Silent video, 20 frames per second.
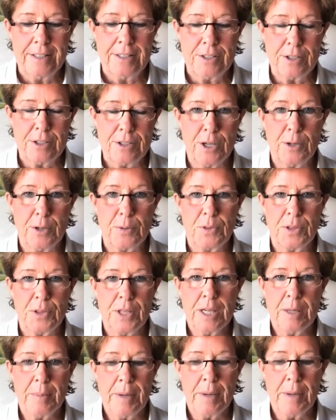So,
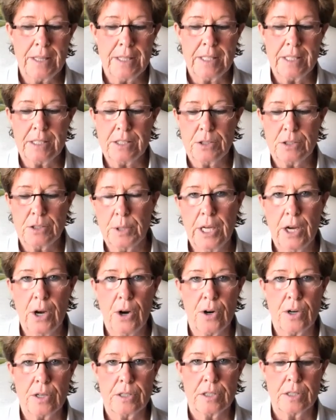think about this three
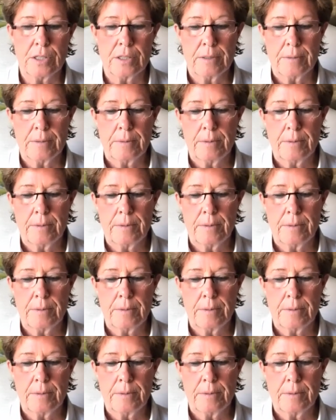R's